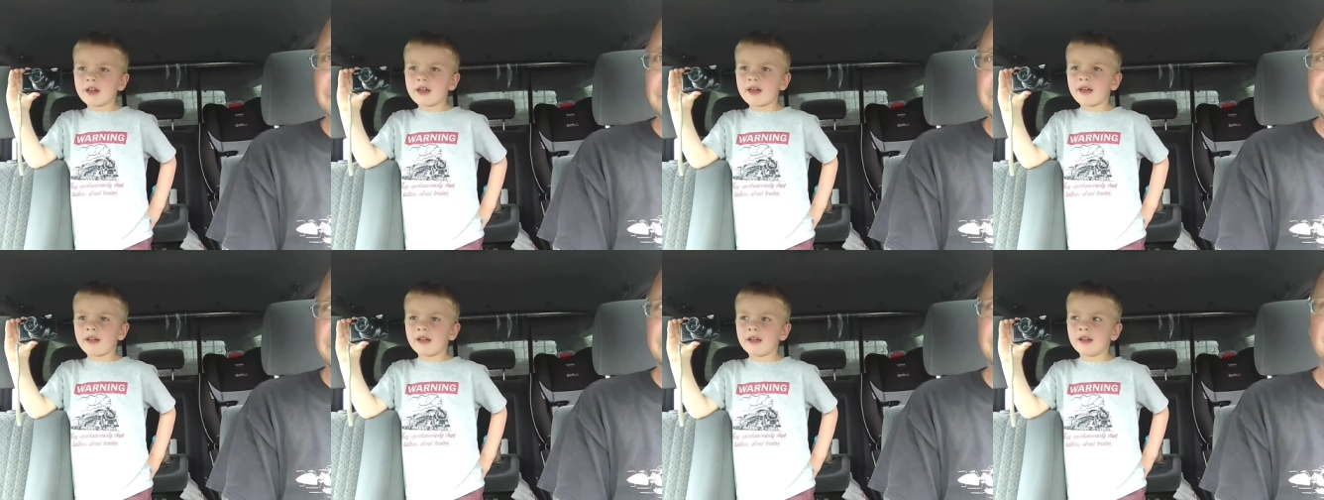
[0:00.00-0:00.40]

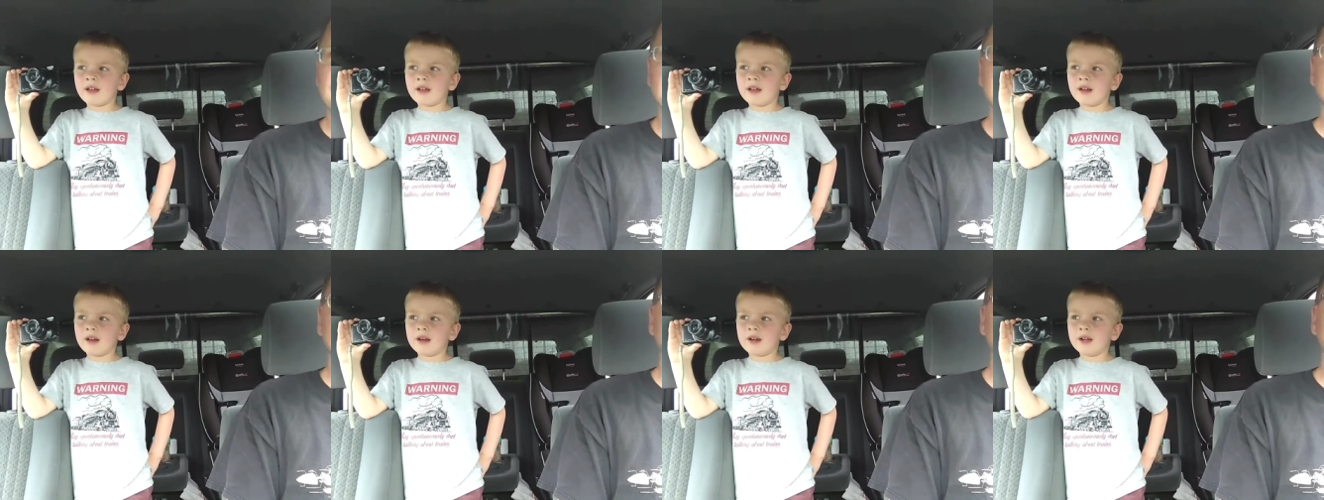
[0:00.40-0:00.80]

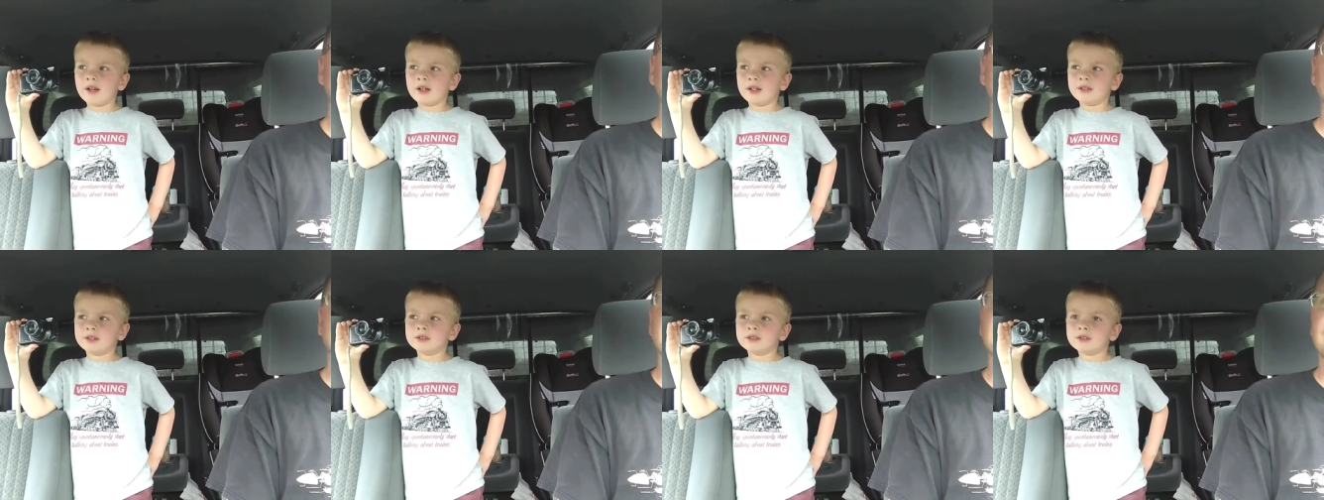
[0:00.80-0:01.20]

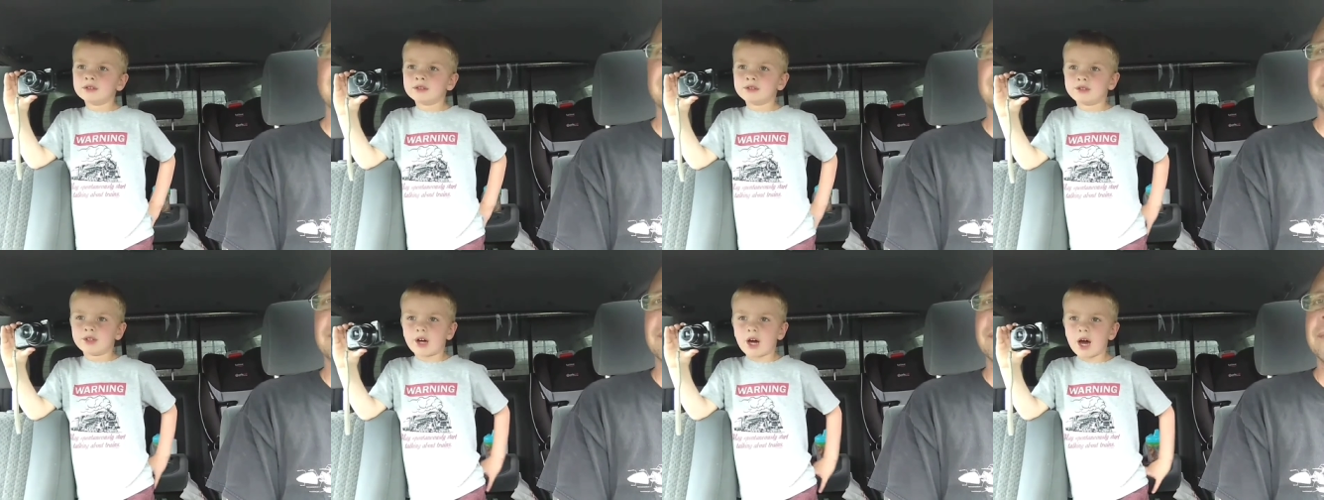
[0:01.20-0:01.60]
And it
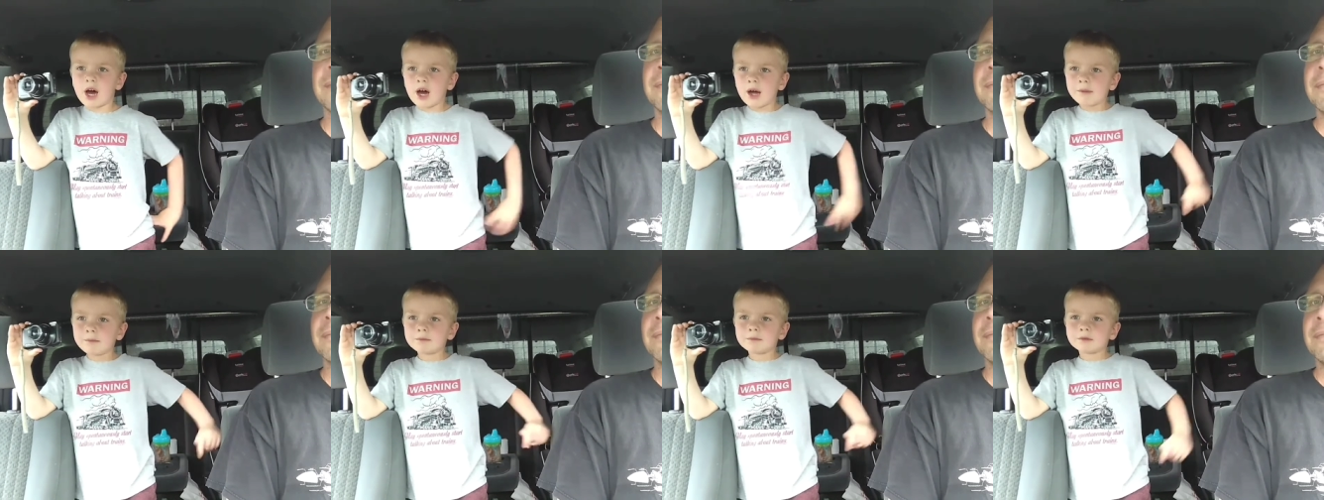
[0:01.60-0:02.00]

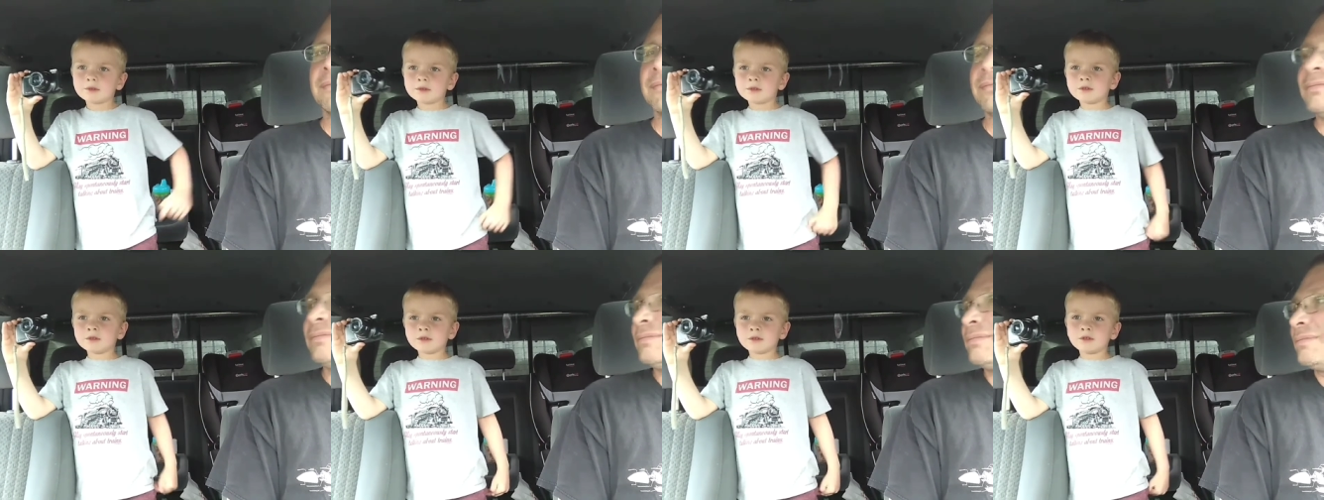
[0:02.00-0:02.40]

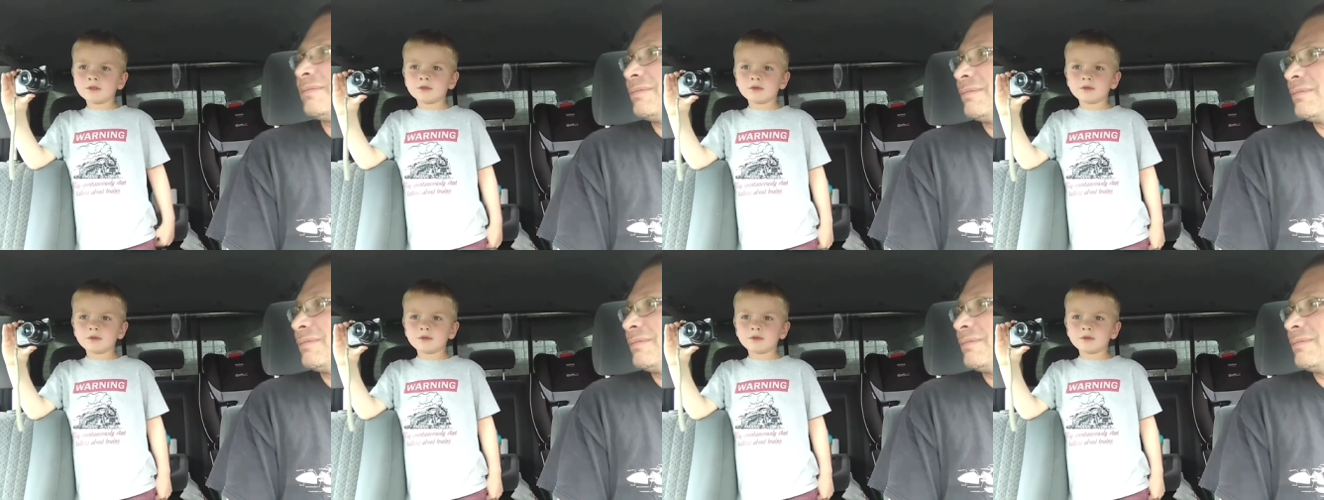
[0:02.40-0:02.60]
stops.